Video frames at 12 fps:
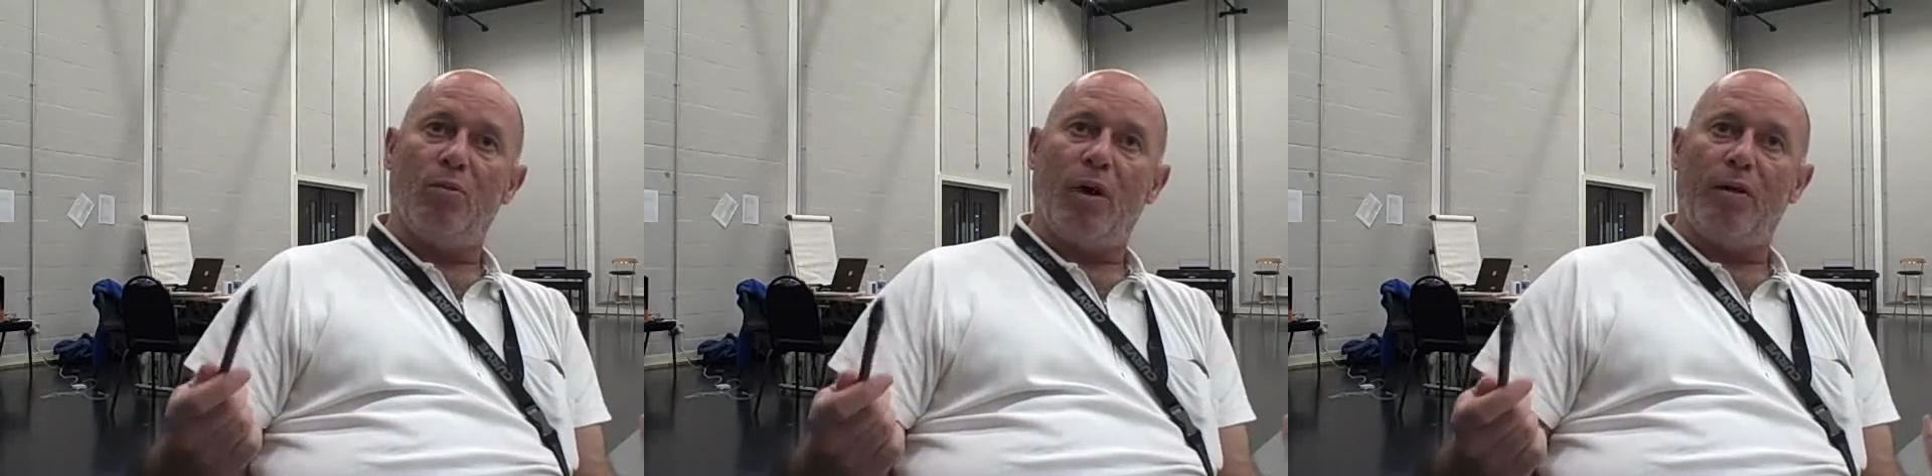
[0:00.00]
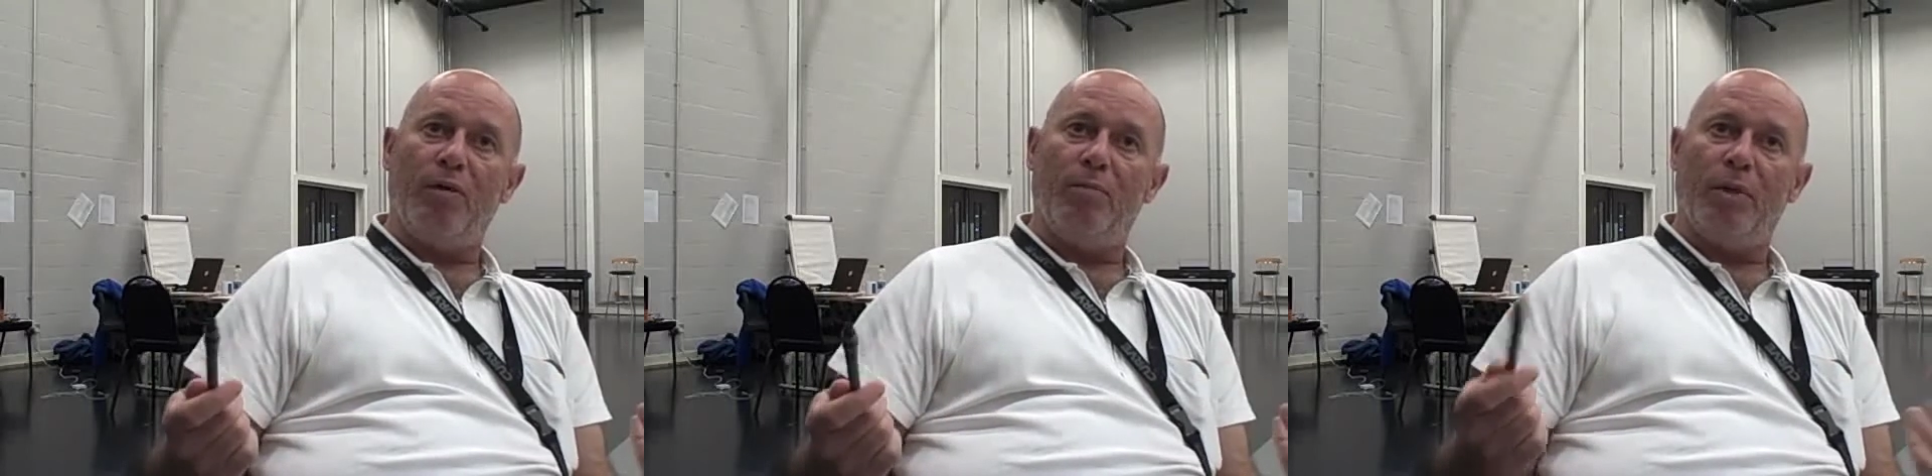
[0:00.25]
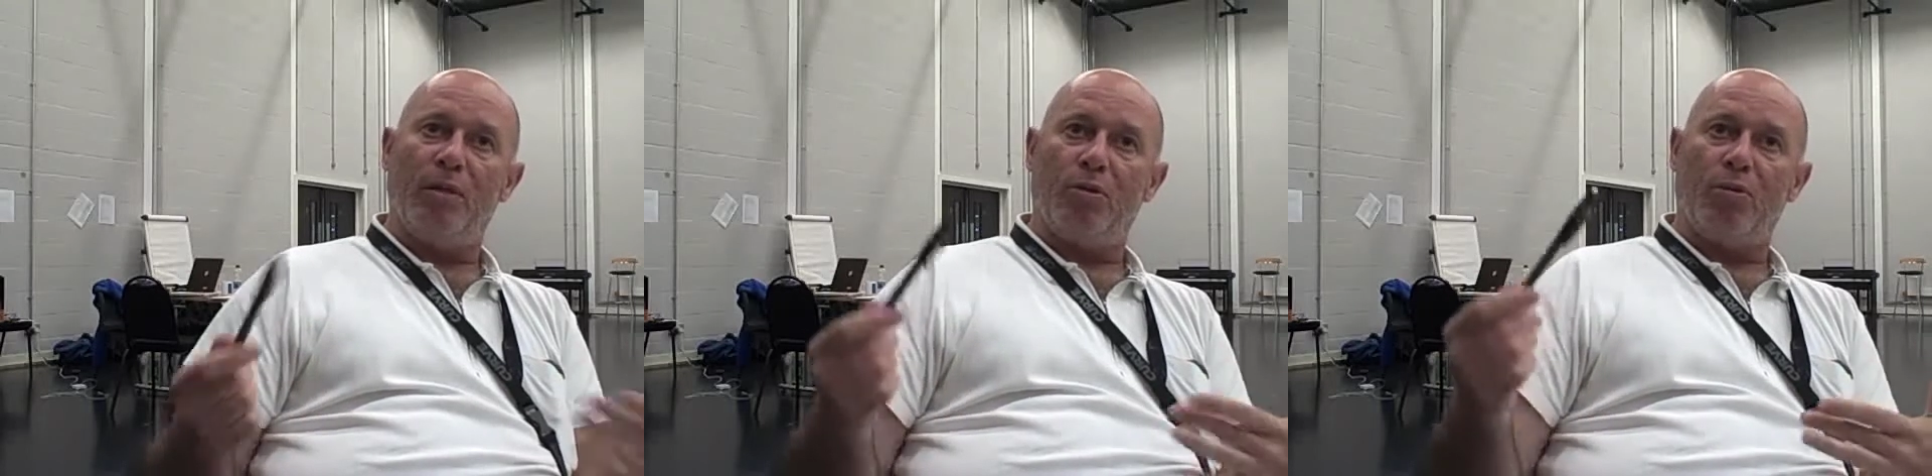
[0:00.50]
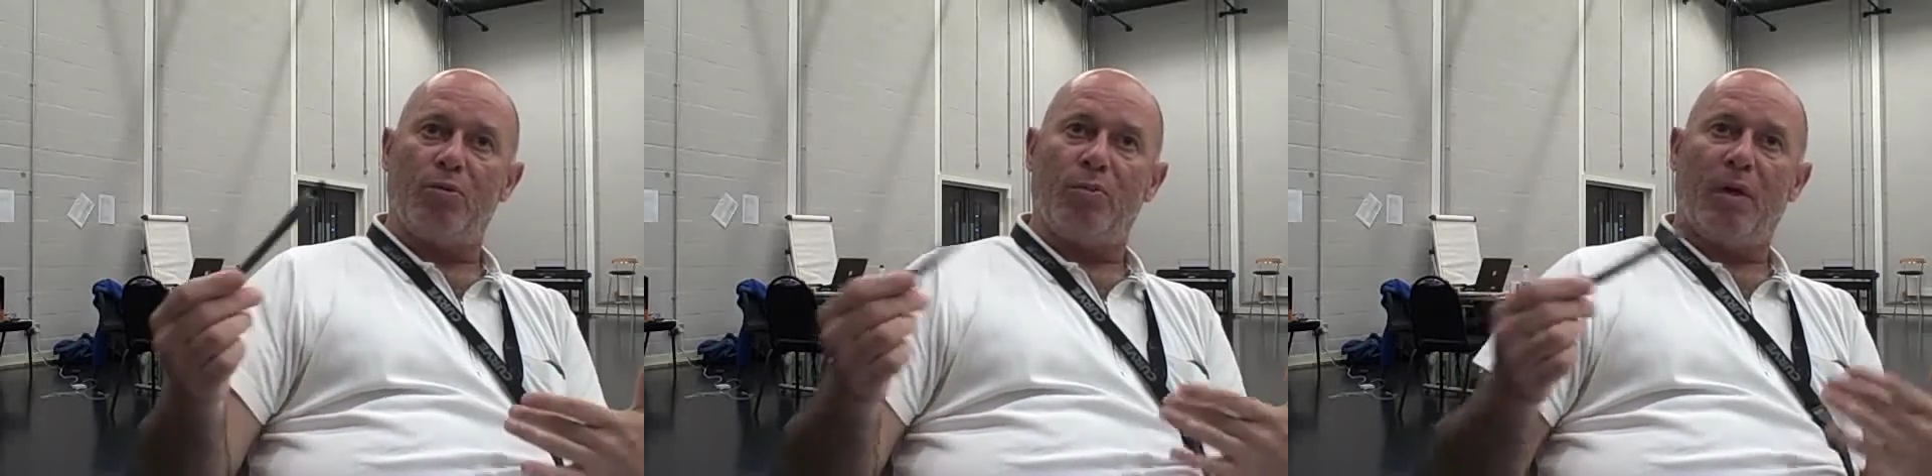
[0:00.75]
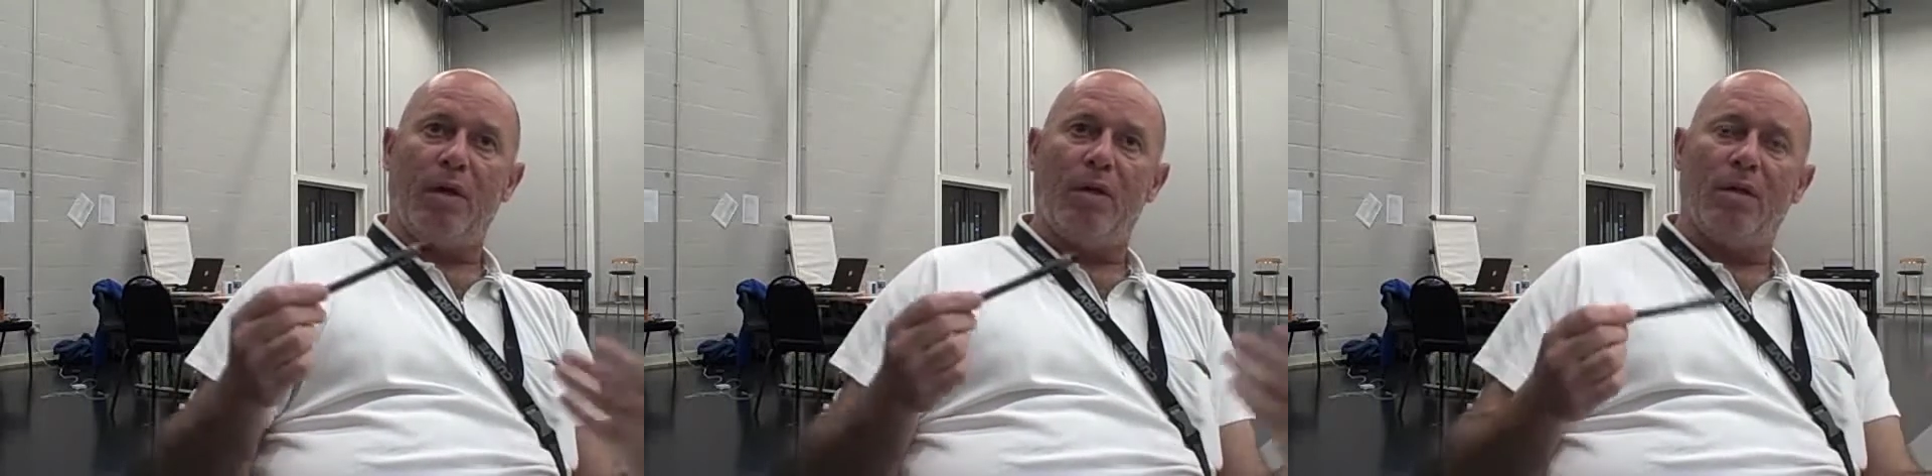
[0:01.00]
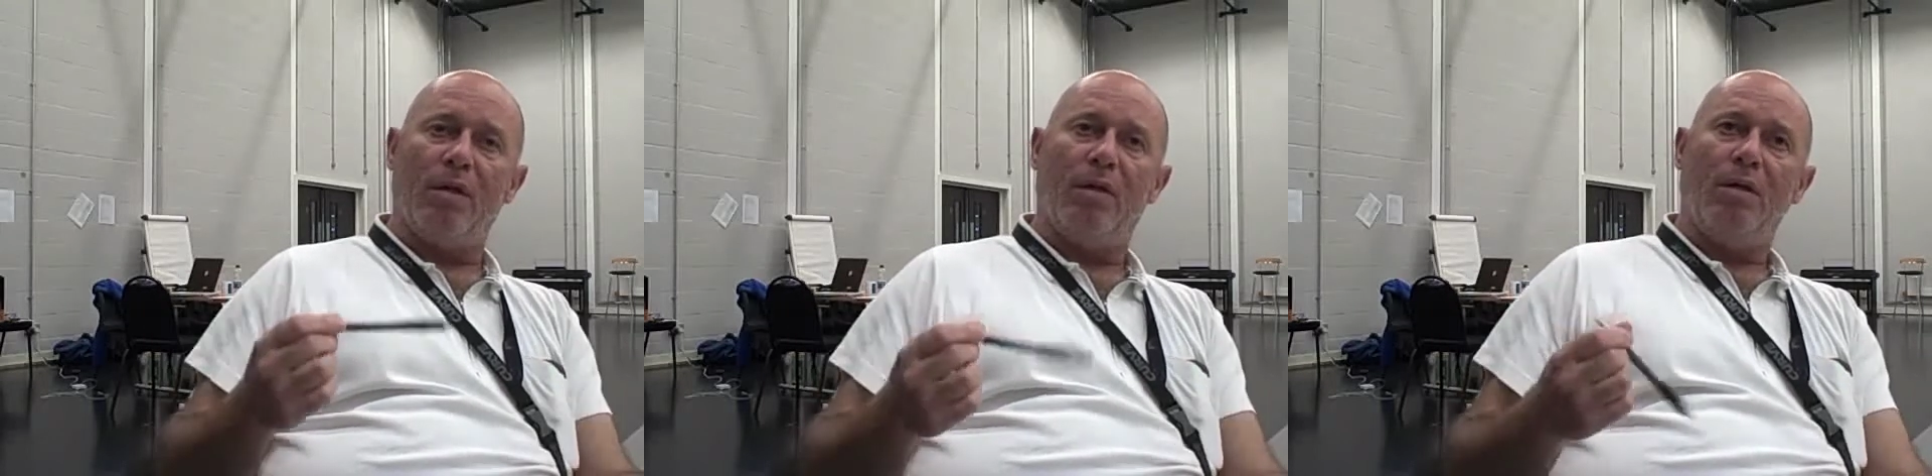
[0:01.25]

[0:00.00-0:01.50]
whether you've been touched by the